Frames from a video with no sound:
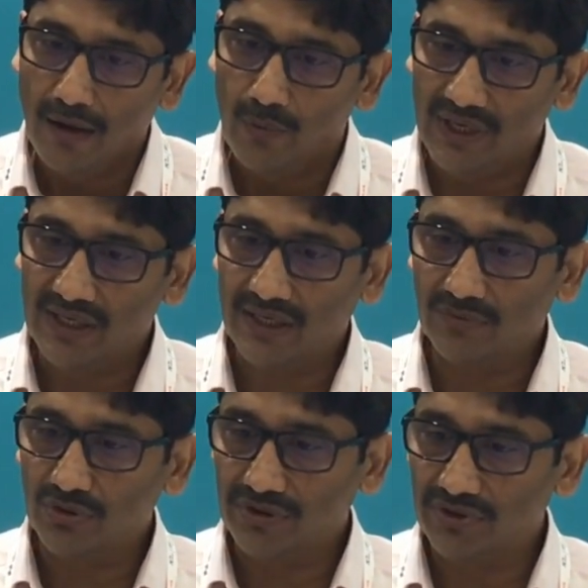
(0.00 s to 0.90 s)
When it
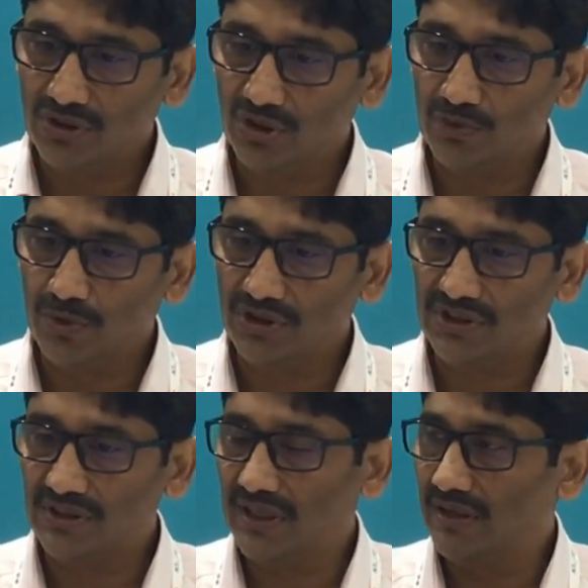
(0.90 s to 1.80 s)
comes to reverse
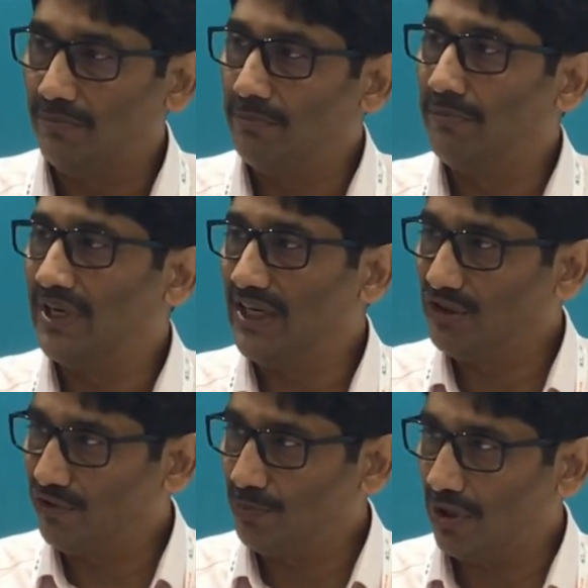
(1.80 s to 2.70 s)
osmosis, there are a
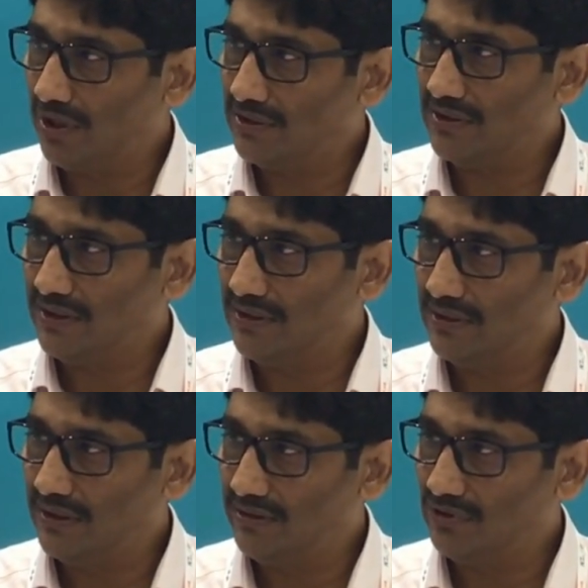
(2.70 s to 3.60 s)
range of products
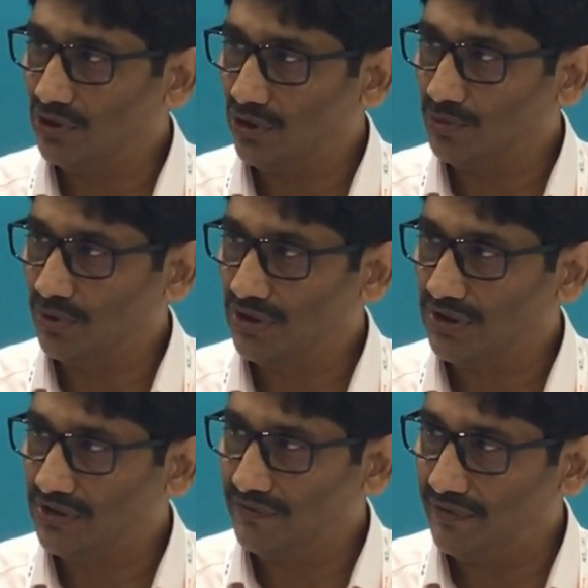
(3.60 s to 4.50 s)
in the reverse
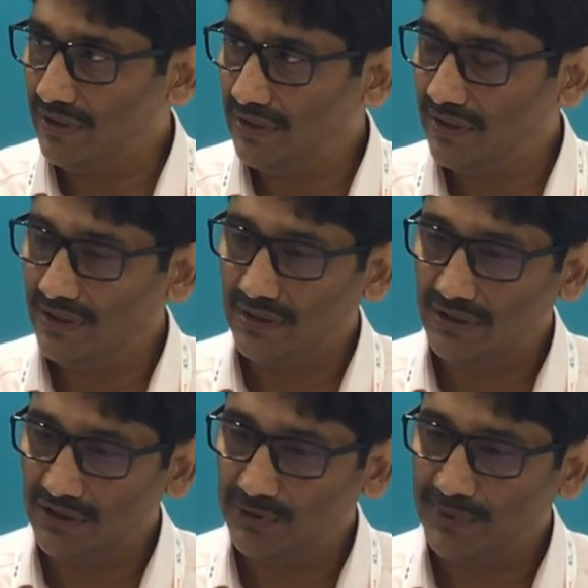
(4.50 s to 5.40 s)
osmosis
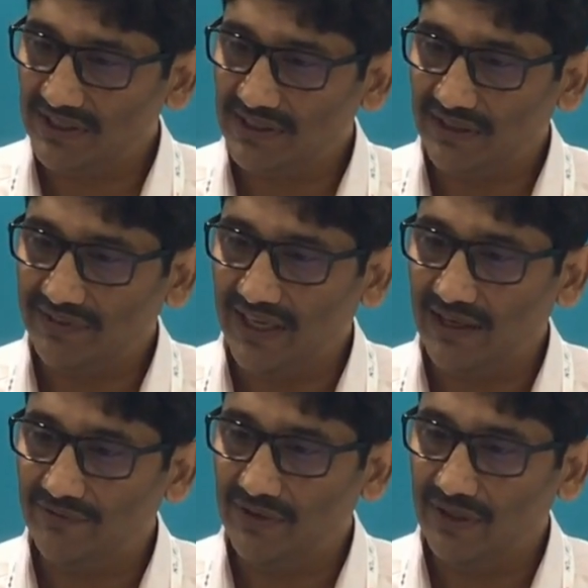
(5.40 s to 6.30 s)
space that we
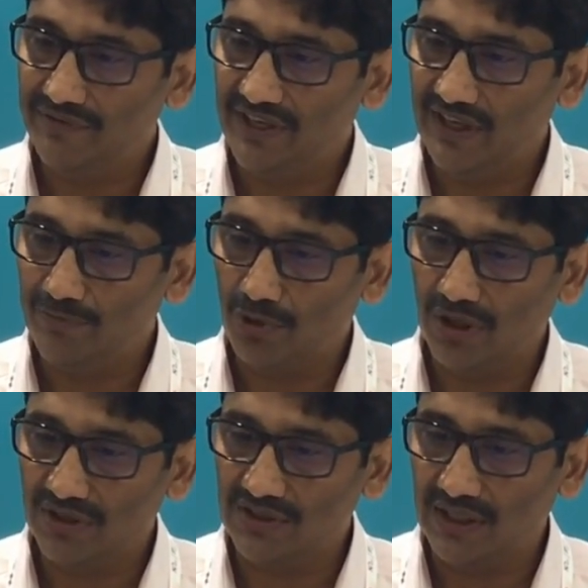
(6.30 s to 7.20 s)
have. We have
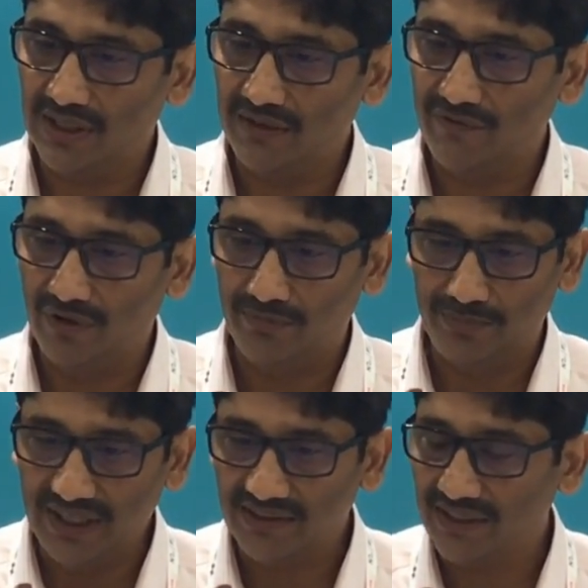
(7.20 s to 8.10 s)
products starting from
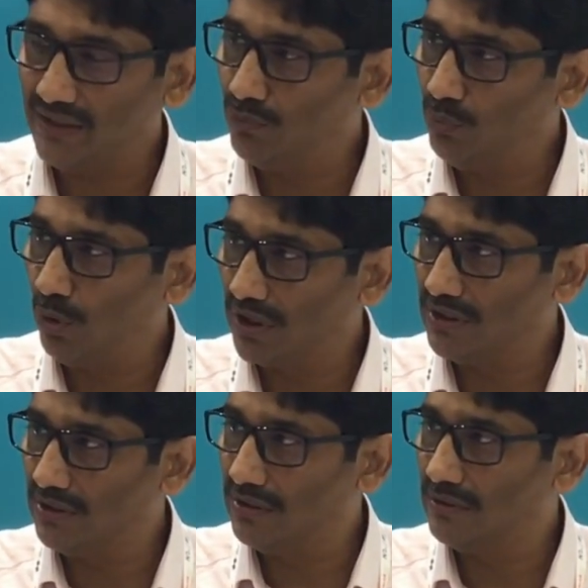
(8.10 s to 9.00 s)
basic
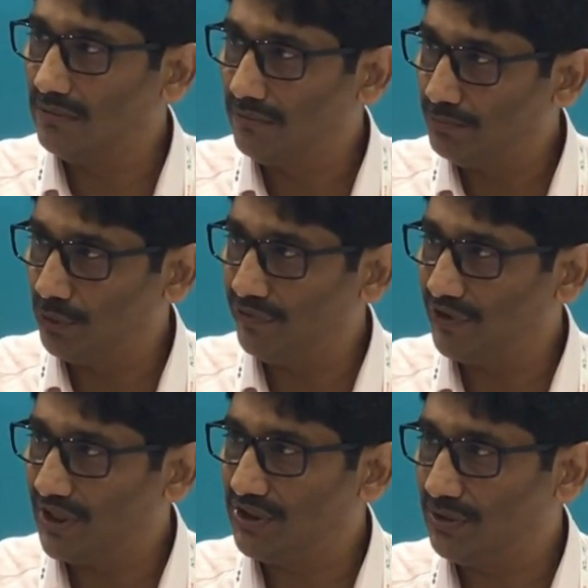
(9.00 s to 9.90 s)
water
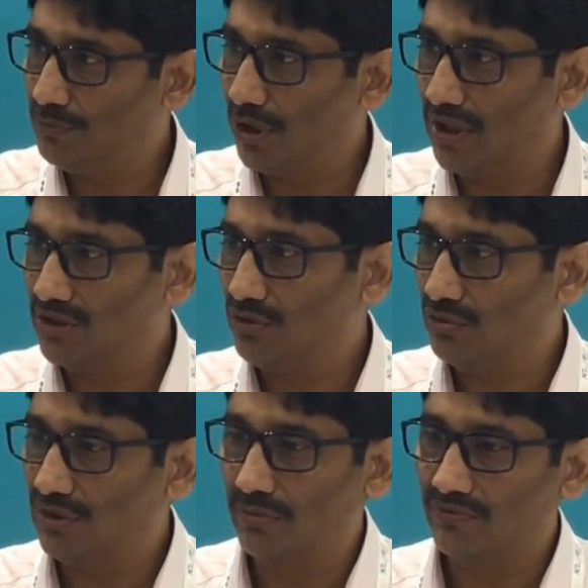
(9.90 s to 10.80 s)
purification products
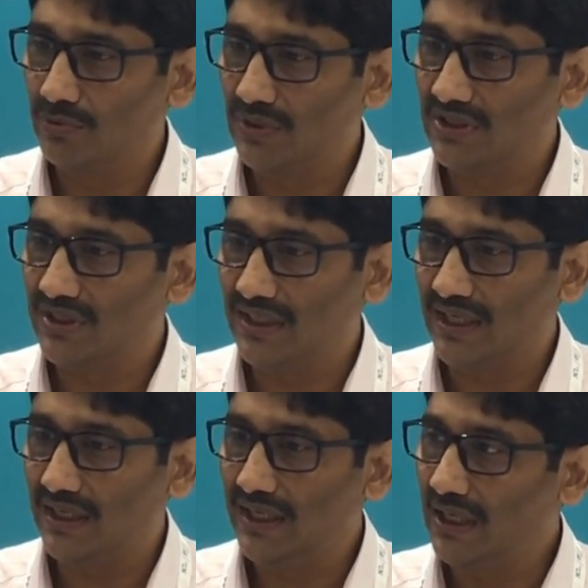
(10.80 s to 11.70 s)
to some of the ones that
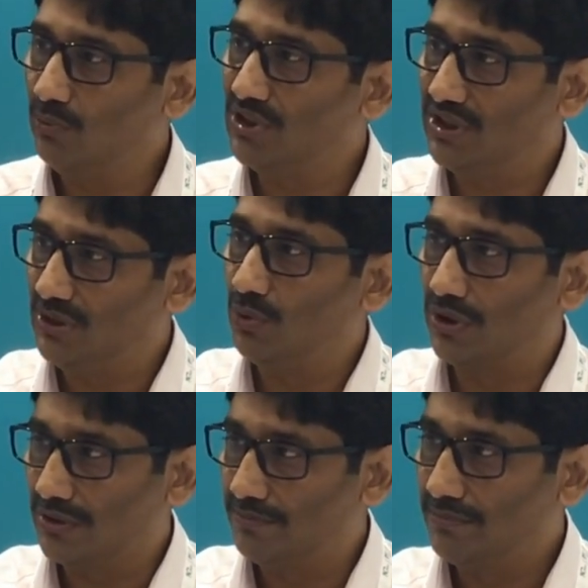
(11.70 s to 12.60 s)
can deal with
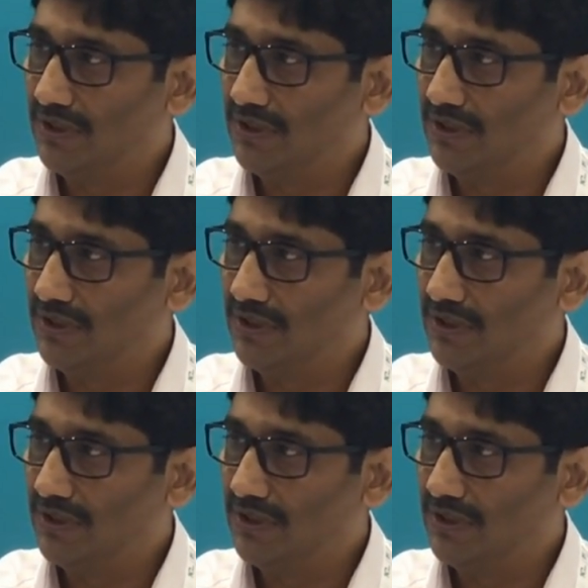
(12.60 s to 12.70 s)
seawater.